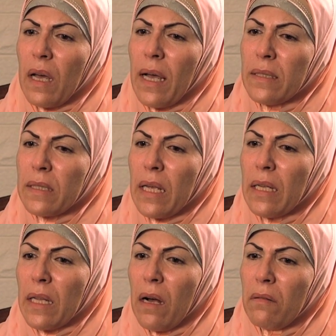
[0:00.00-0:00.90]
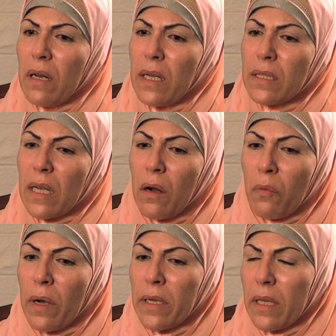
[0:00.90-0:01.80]
I sat down and I started
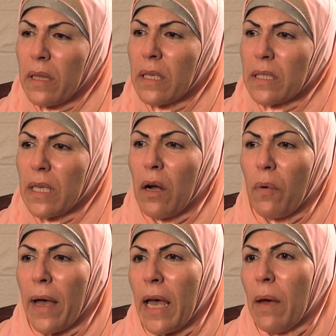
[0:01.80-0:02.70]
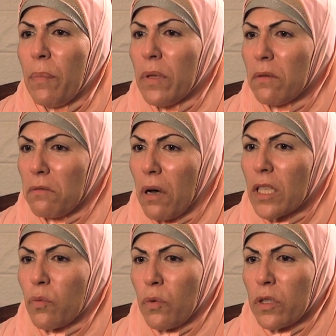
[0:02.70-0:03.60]
writing things down. What happened to
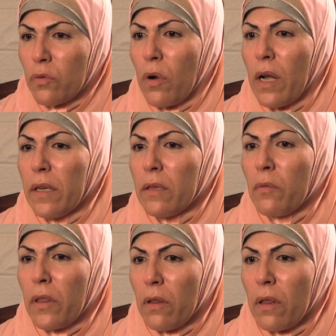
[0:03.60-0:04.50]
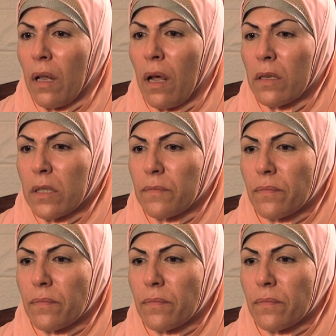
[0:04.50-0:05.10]
us was wrong with the laws.